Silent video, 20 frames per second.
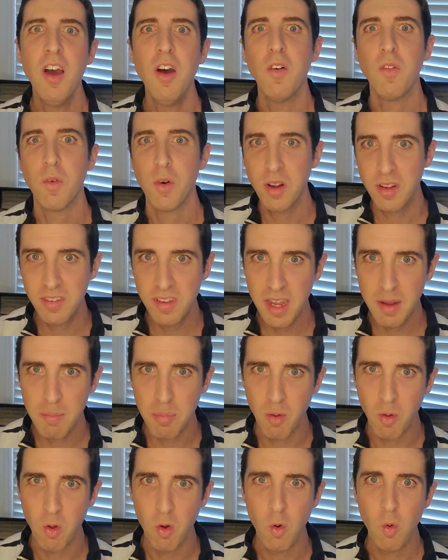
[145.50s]
For
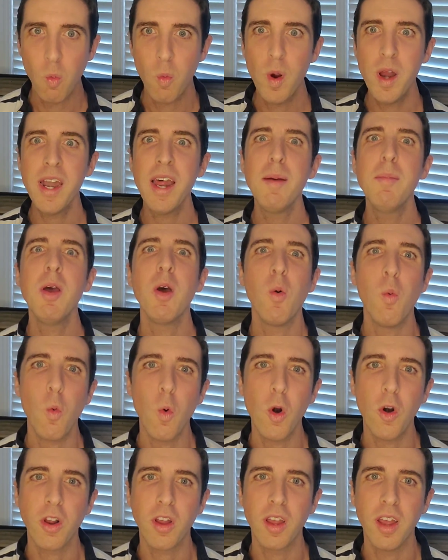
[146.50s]
example, when I'm at
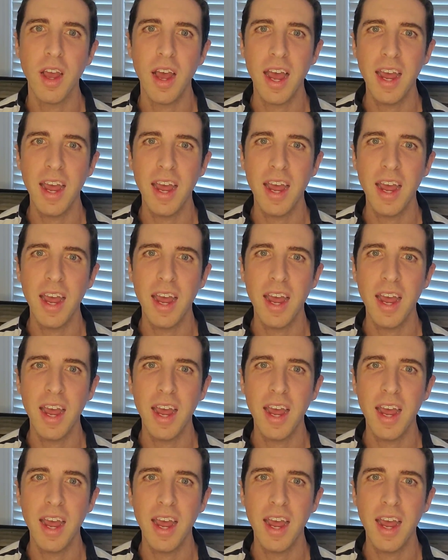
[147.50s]
work,